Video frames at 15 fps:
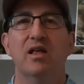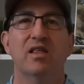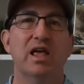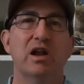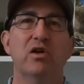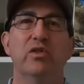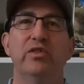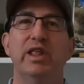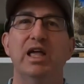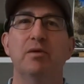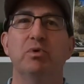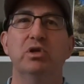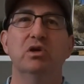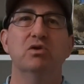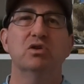That'll
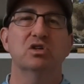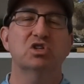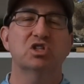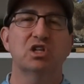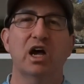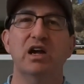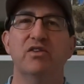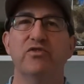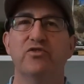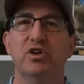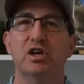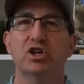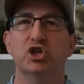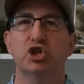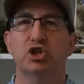enable you to sight
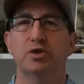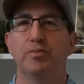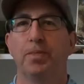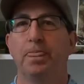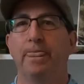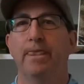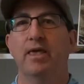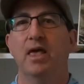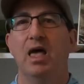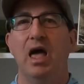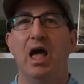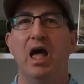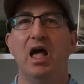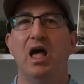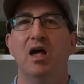fish
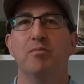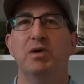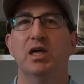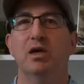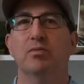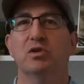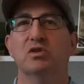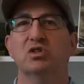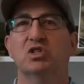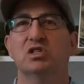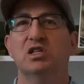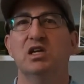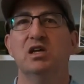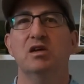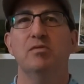and be able to
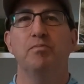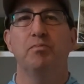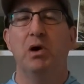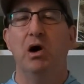see